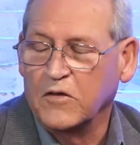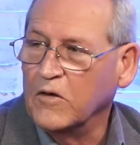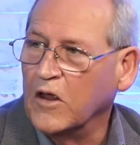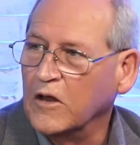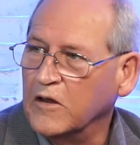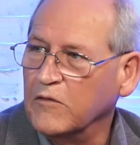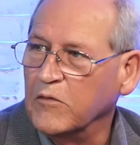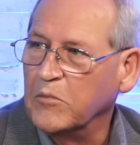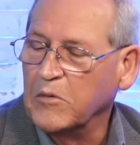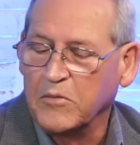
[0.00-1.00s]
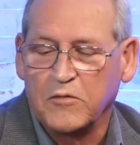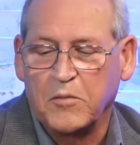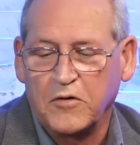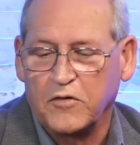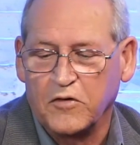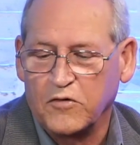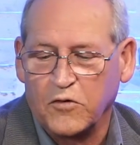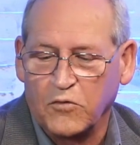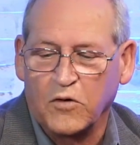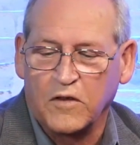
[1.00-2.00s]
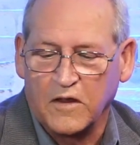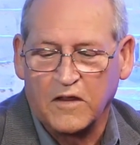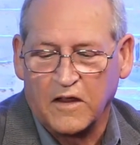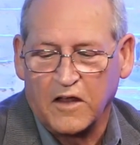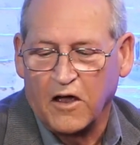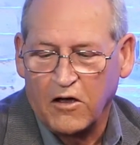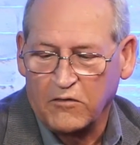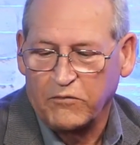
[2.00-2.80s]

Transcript: to a lot of different people, especially the story that God